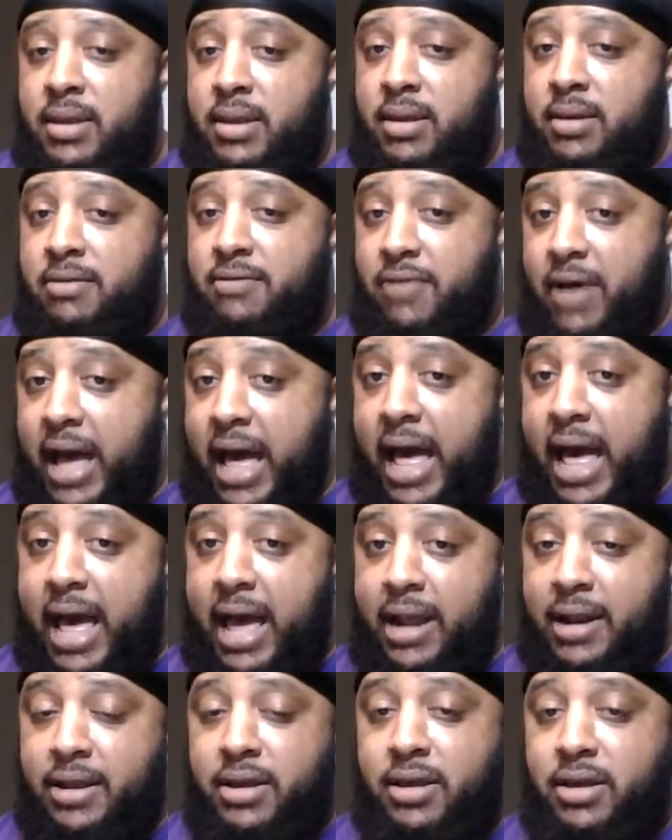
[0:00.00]

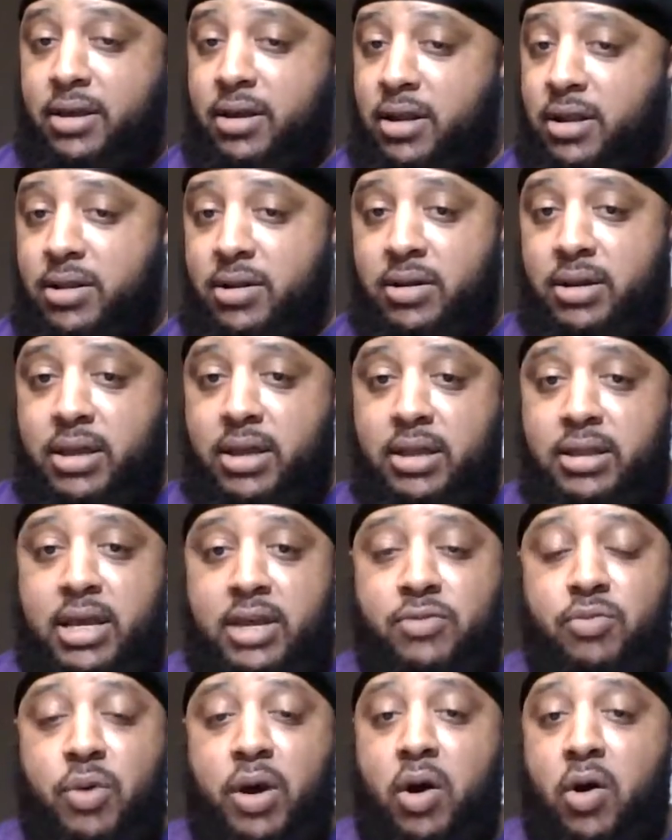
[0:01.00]
fine and good looking. And
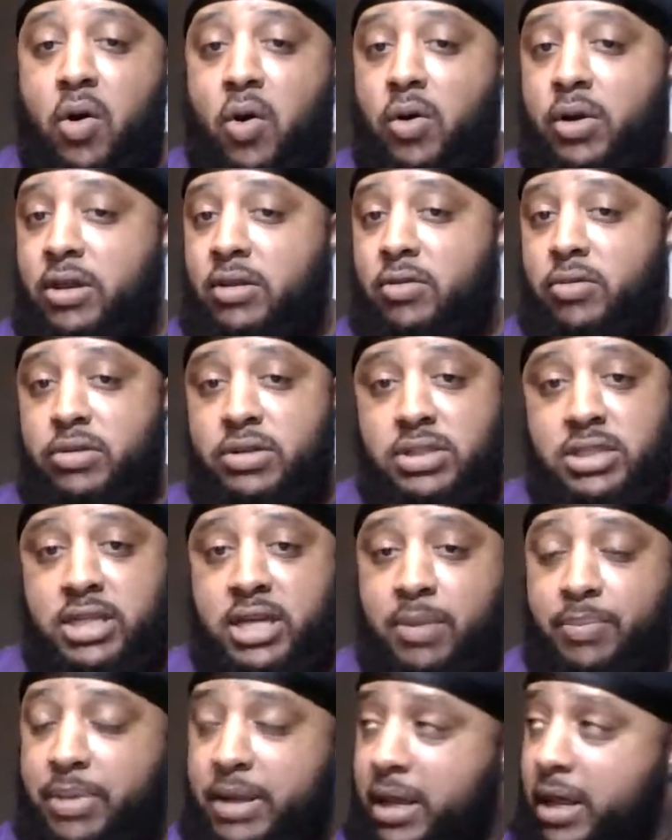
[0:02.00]
that's what all these little
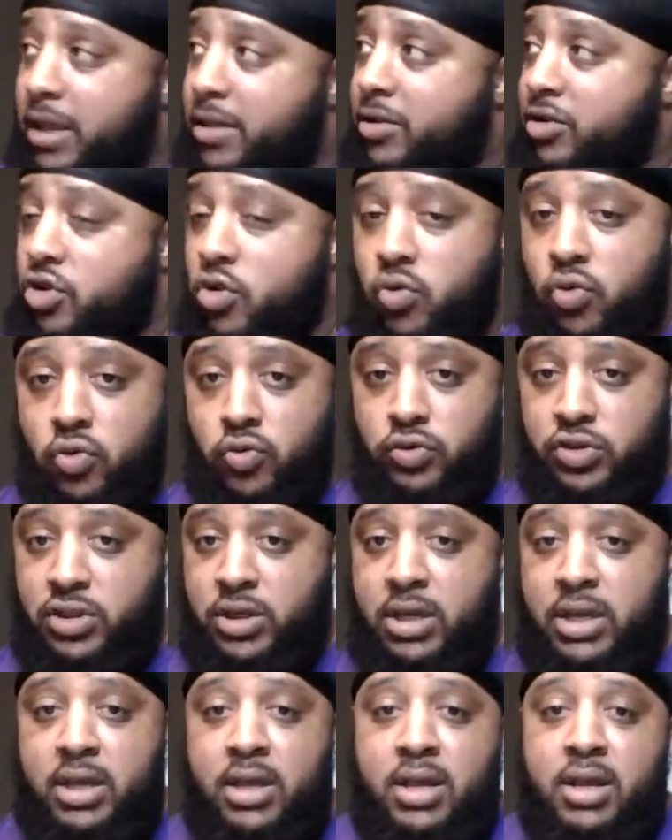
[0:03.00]
simp other dudes
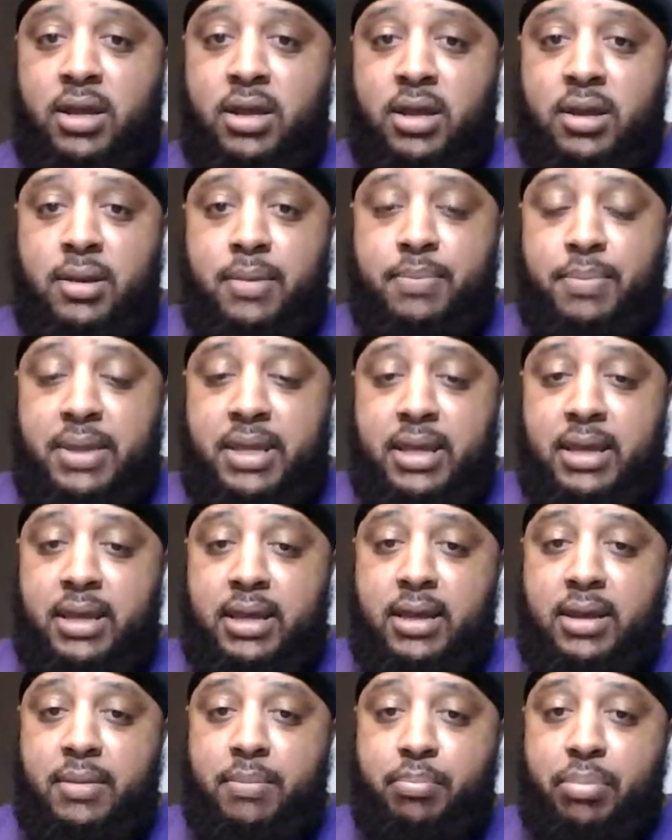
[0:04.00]

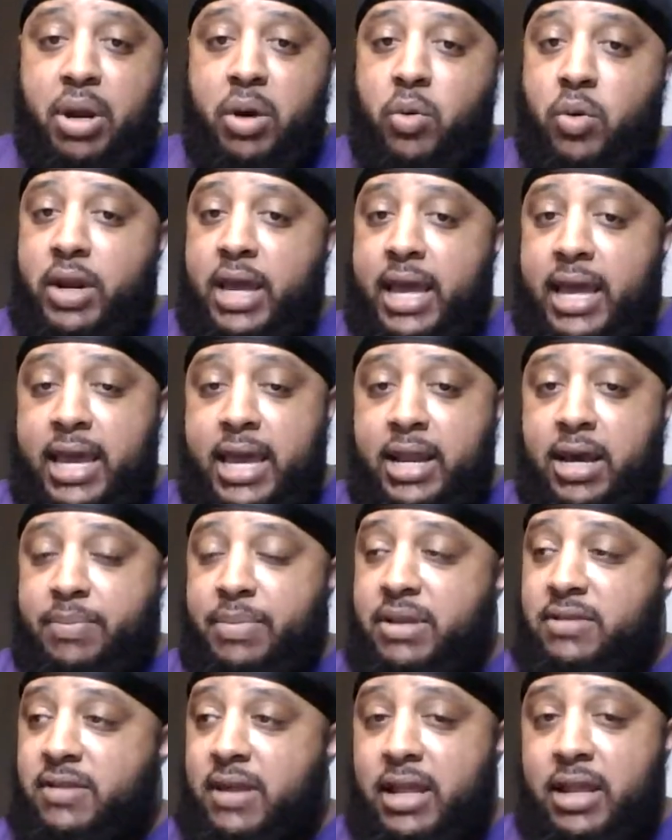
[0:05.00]
be blowing their head up
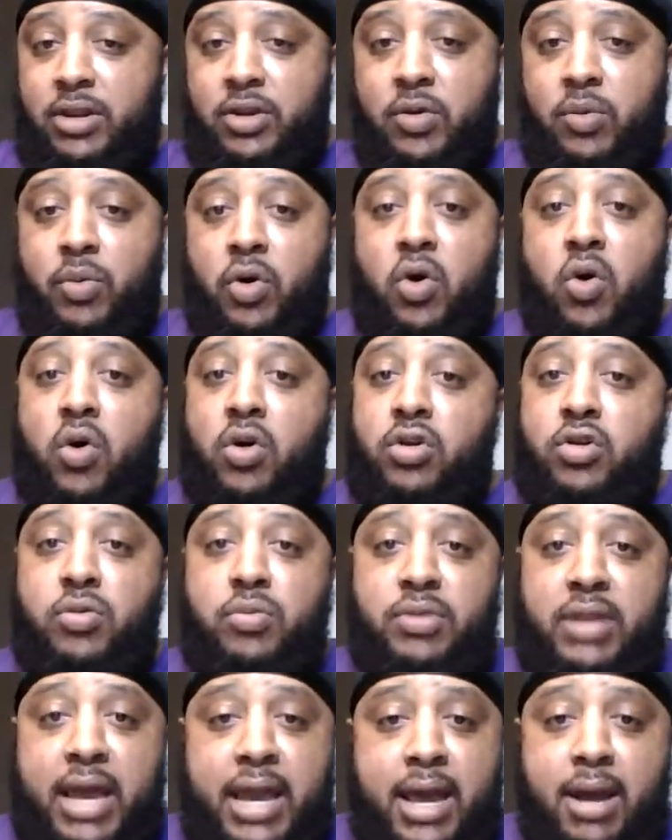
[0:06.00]
and telling them, oh, you
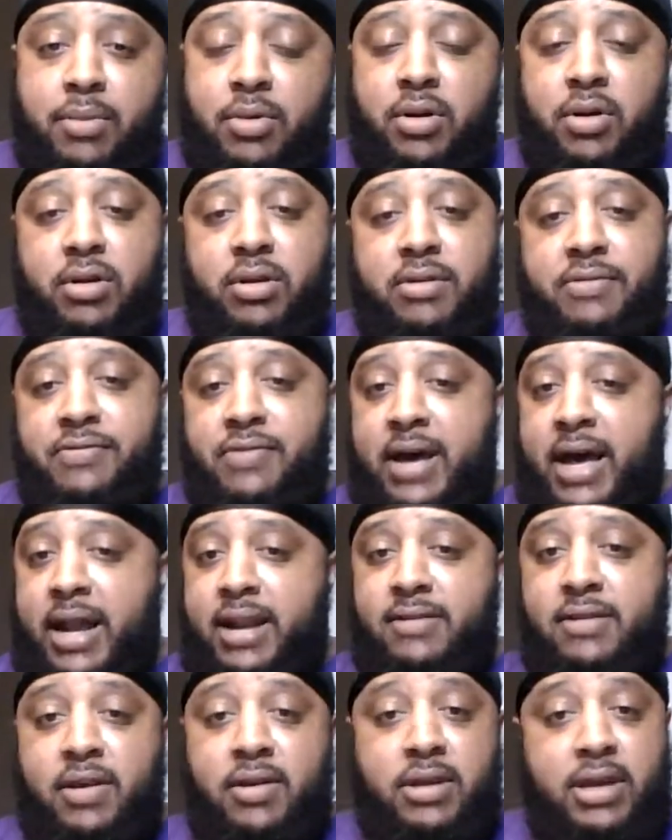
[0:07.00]
damn girl, you fine
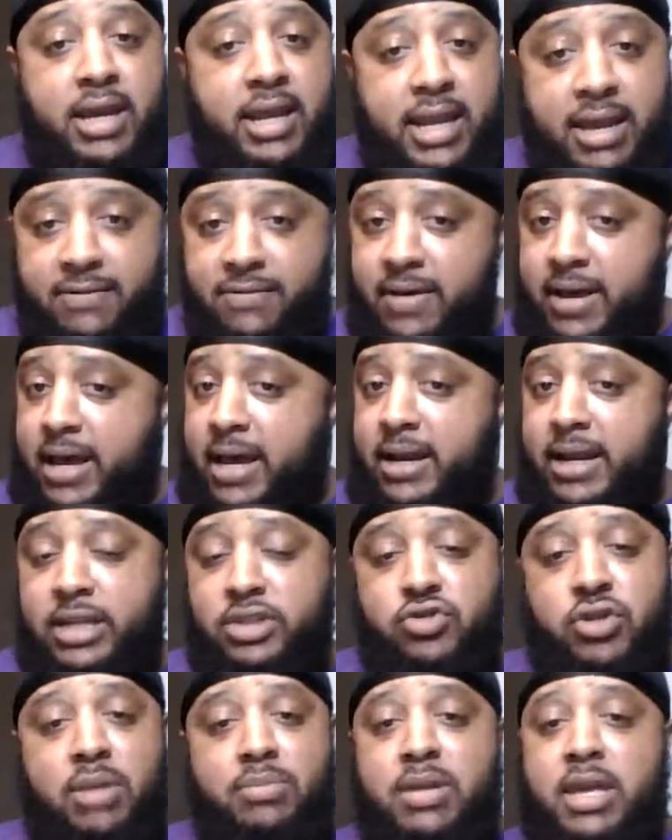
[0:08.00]
as hell. Yeah, they fine, they
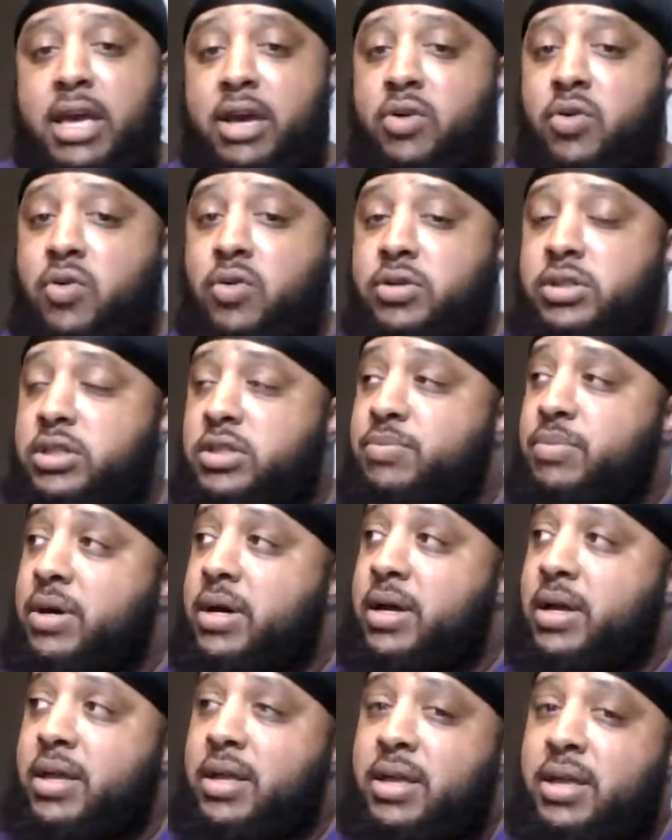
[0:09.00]
drop dead gorgeous,
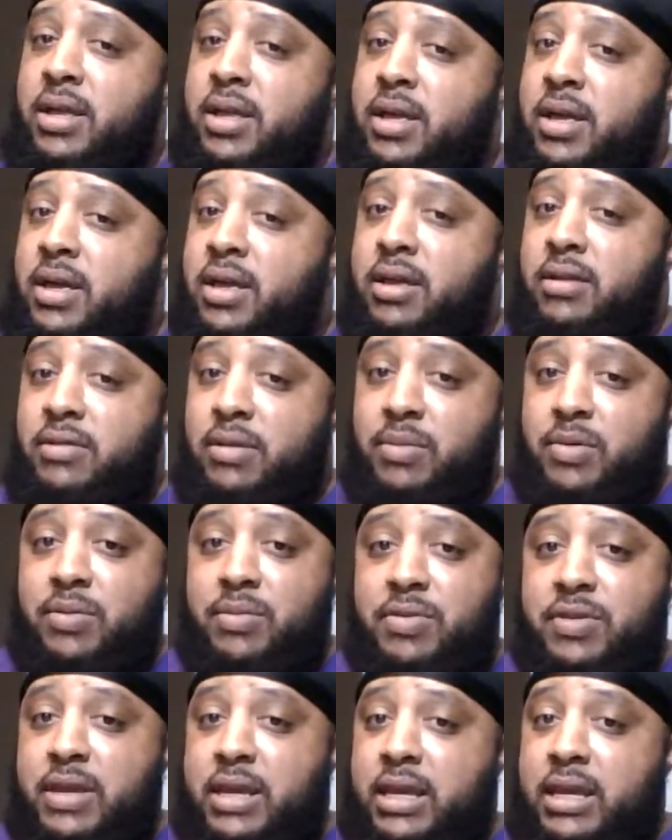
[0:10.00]
but some of them
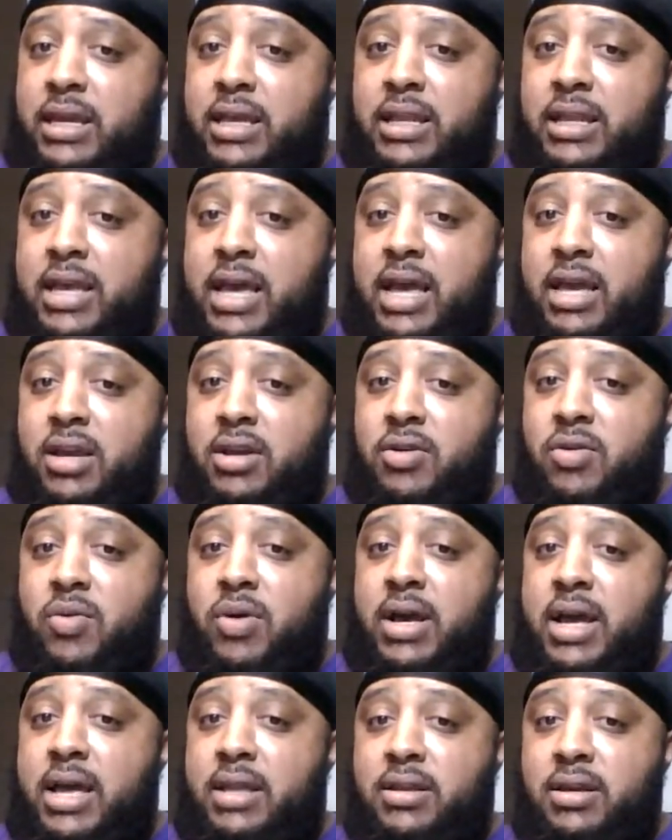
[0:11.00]
thinking that you don't
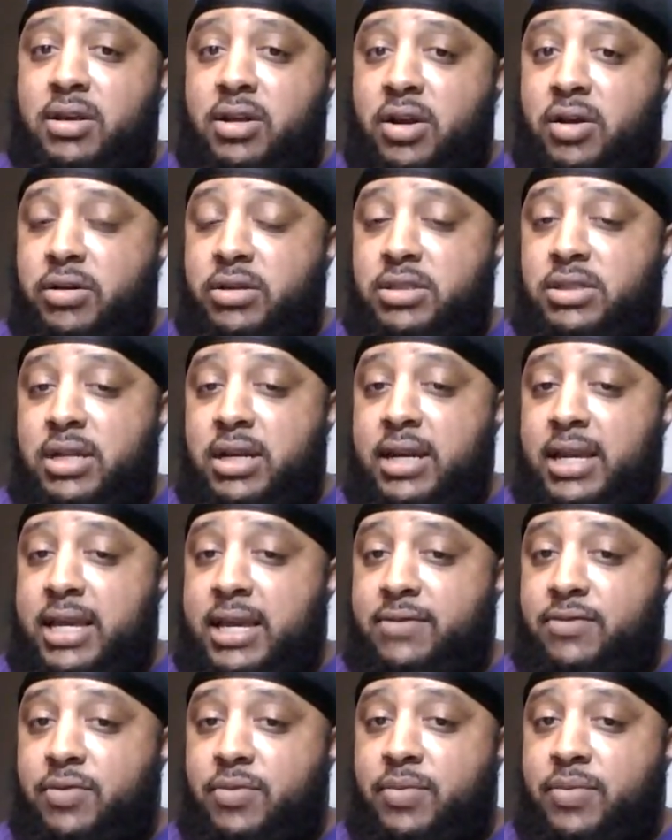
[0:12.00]
have the courage to
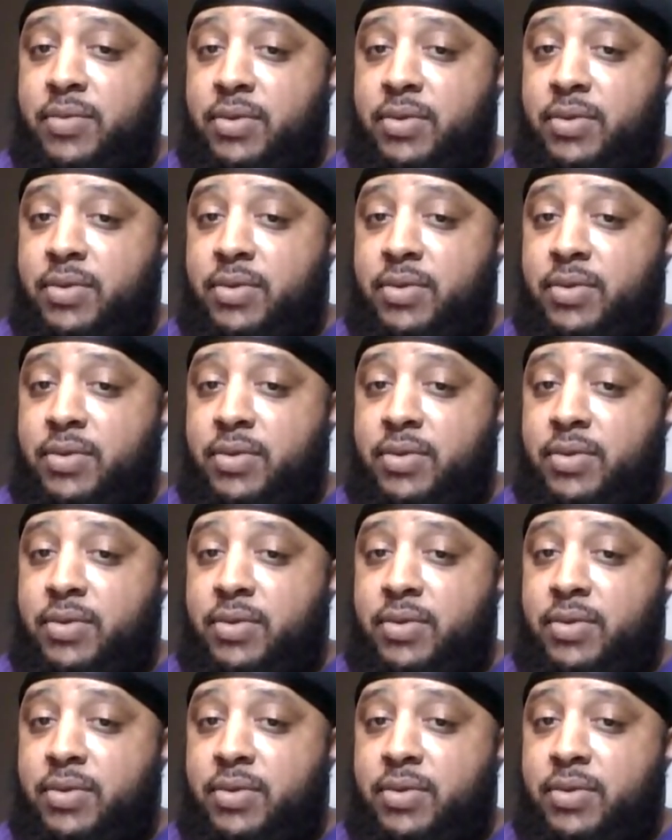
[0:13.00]
leave them.